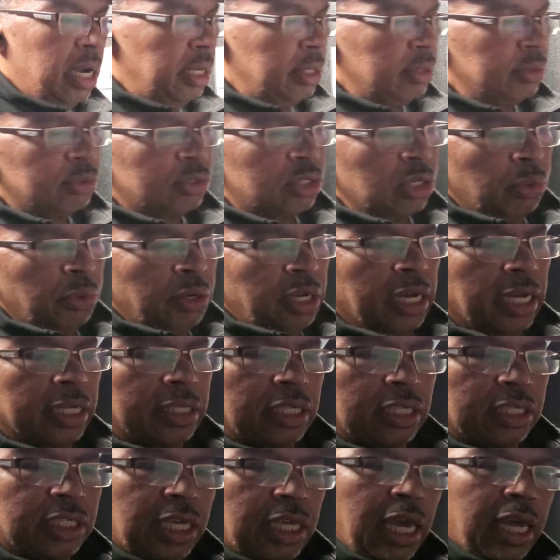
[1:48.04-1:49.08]
right, so we
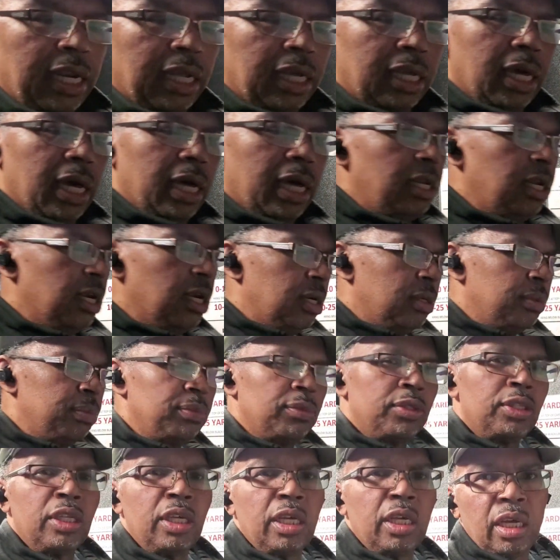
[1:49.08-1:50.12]
got this Canik out
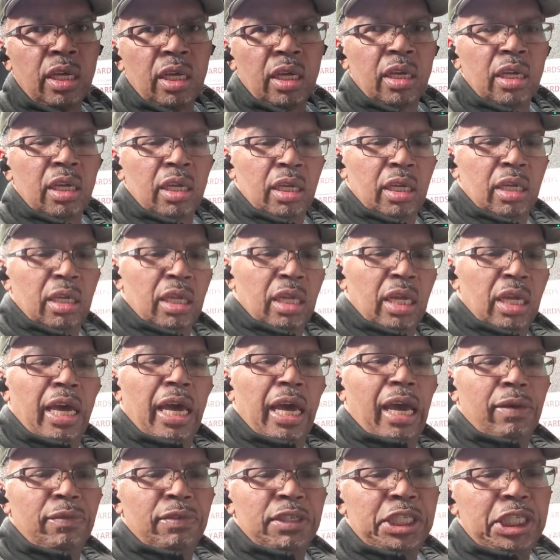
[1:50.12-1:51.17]

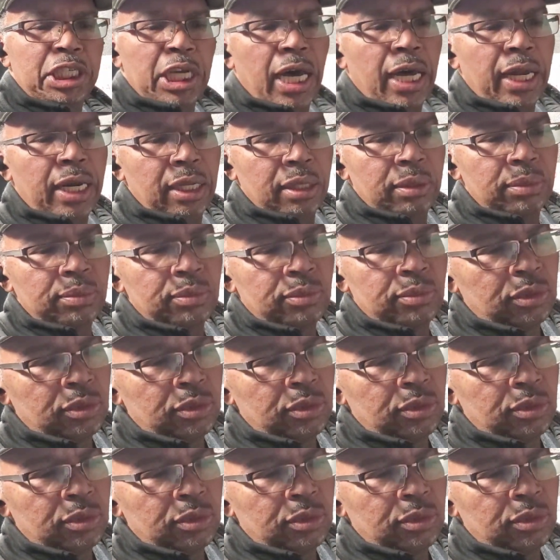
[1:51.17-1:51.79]
here. Haven't shot it.